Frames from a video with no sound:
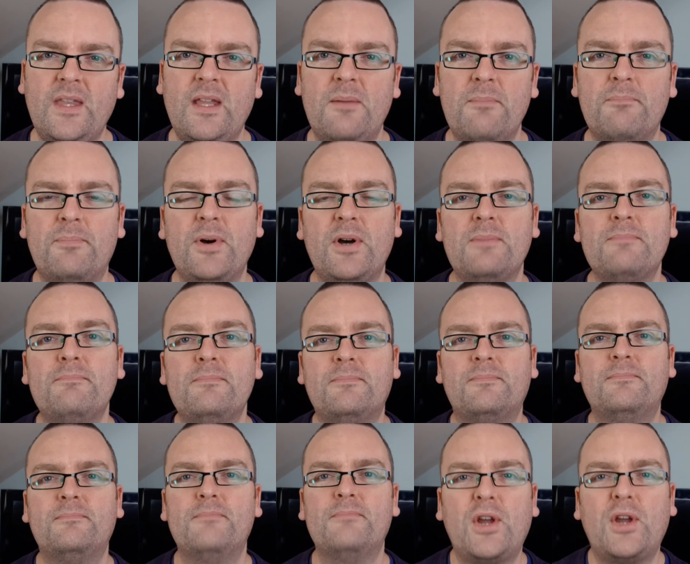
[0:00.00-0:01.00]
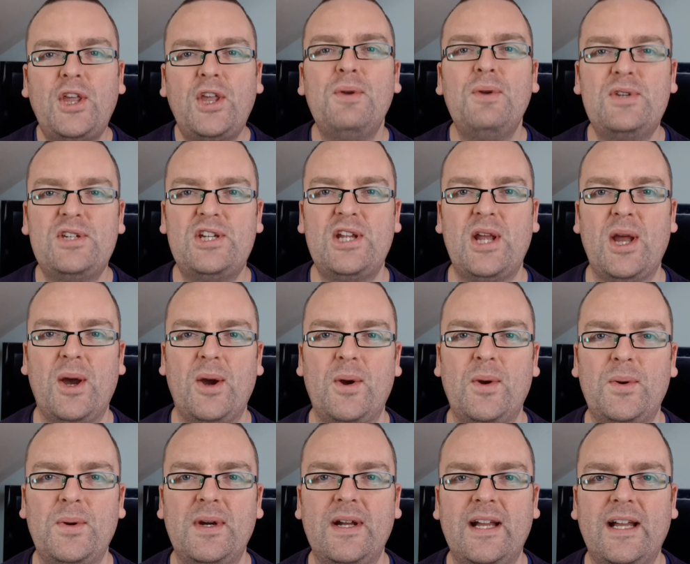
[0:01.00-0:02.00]
But
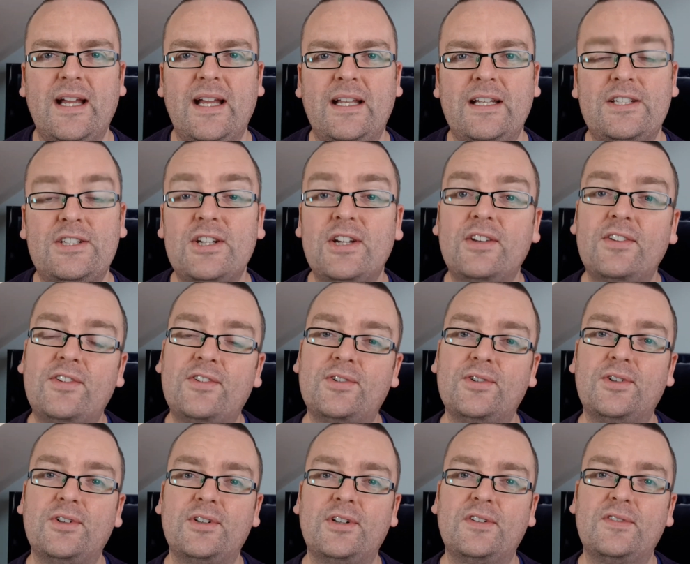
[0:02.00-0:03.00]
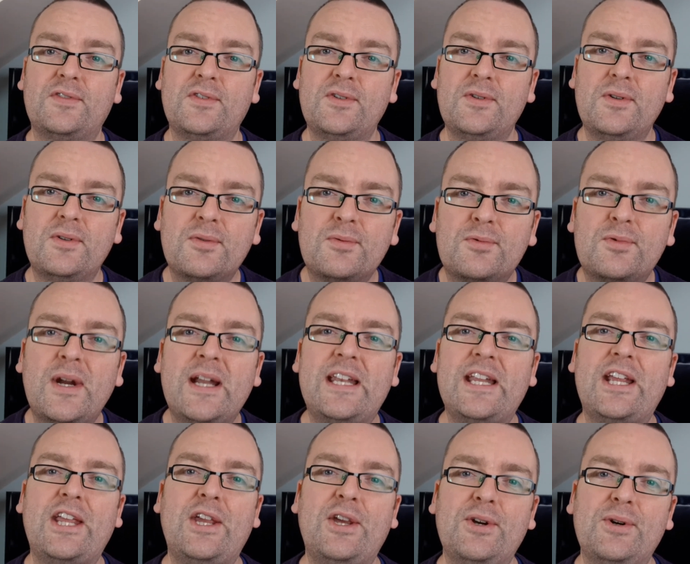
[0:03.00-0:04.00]
Mercutio does sort of
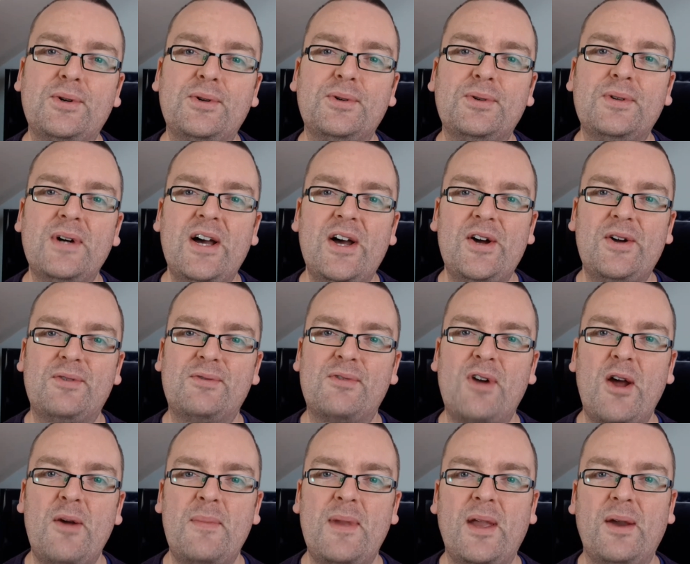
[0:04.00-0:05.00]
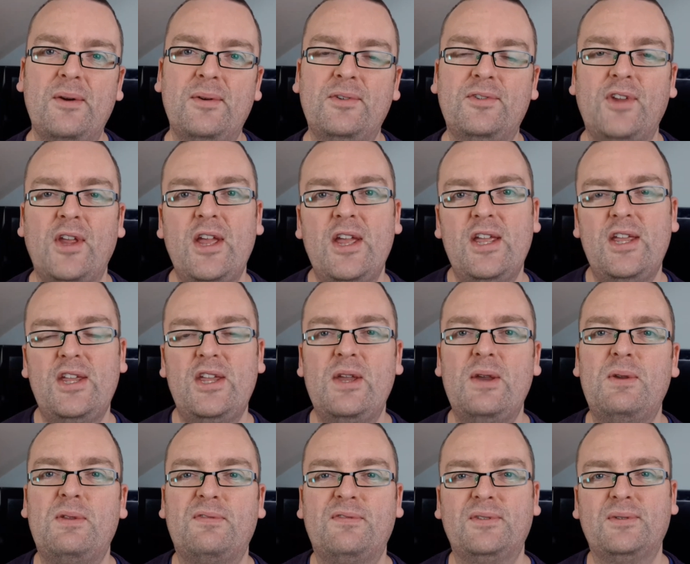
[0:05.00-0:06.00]
ridicule Romeo's
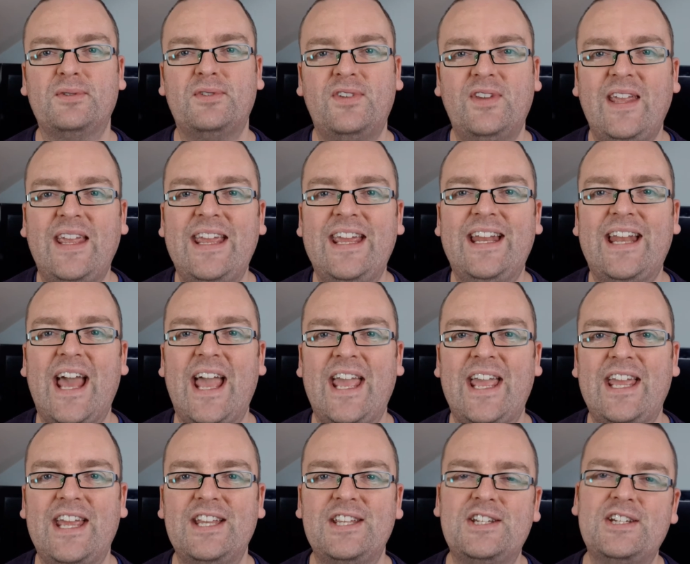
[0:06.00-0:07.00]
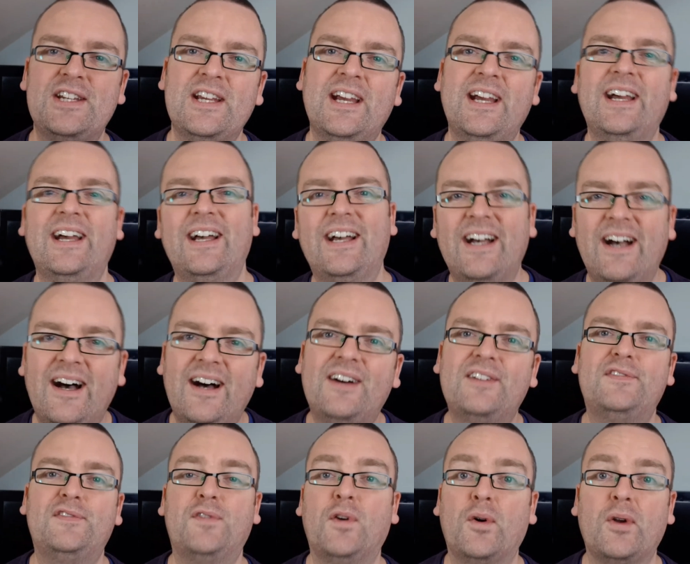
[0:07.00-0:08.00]
youthful teenage
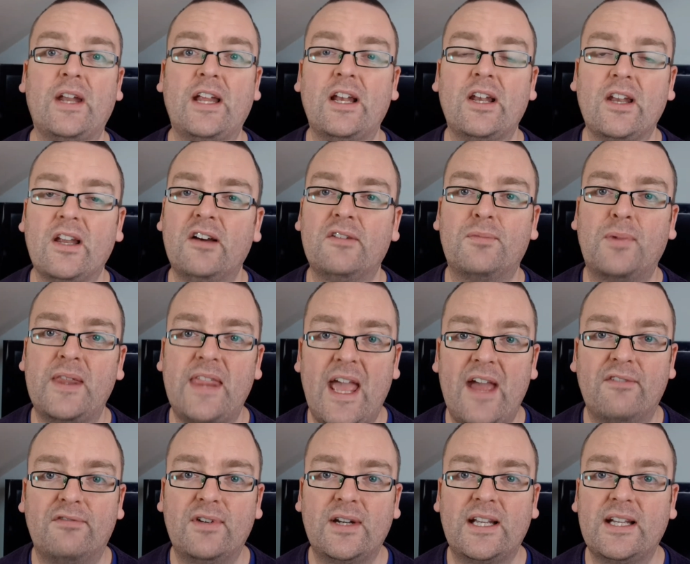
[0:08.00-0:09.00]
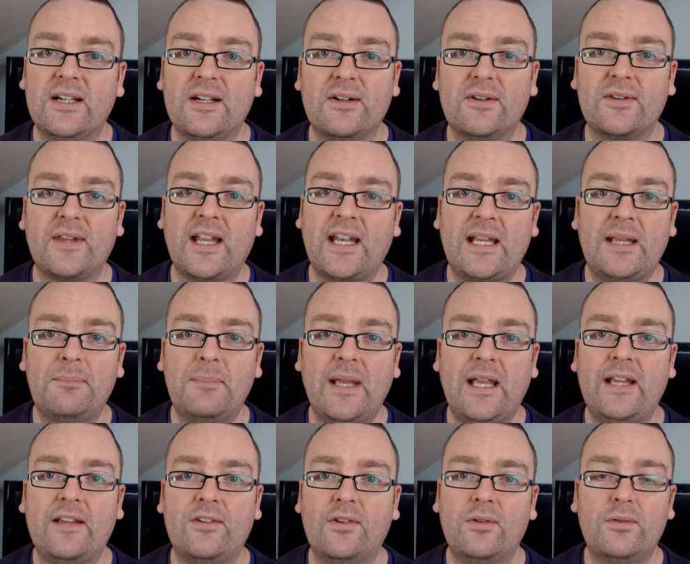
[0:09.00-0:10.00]
fall in love with every girl that he
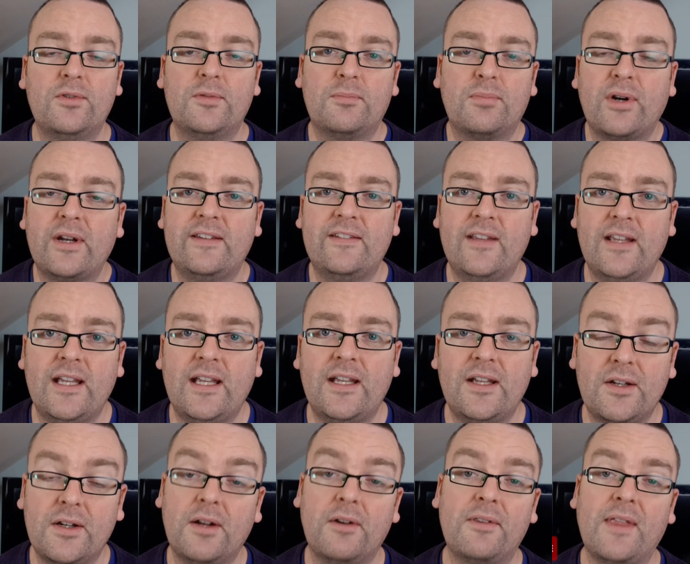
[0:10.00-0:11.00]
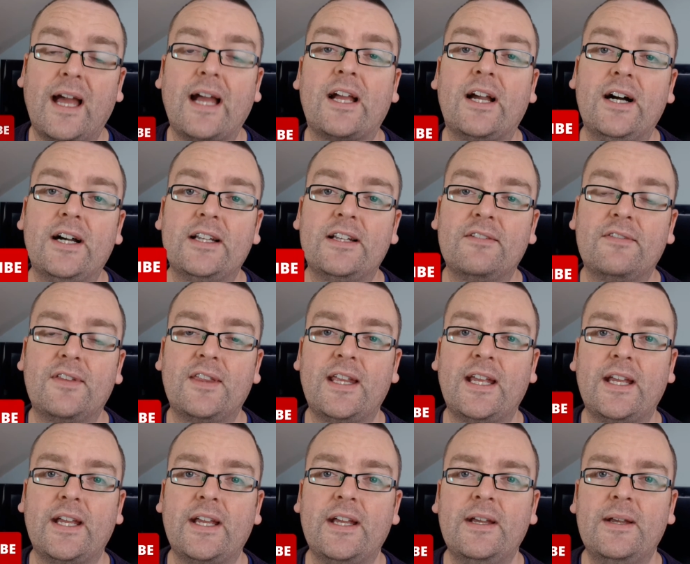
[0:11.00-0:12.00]
meets who's pretty, you know, that kind of
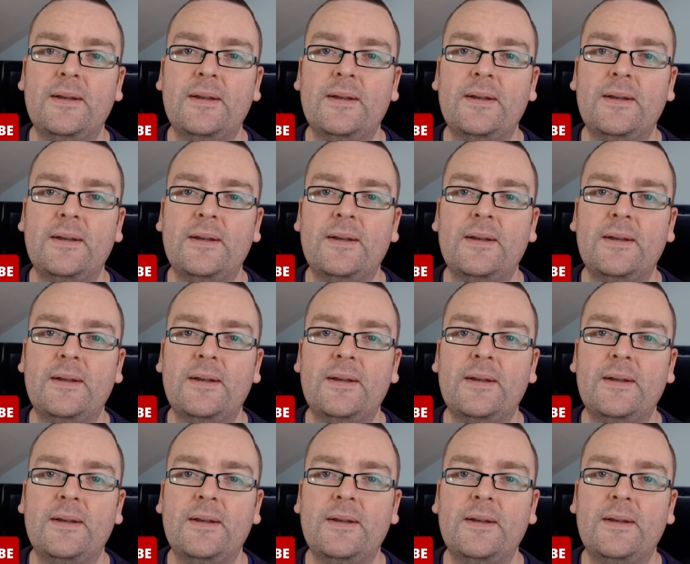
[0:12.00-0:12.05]
thing.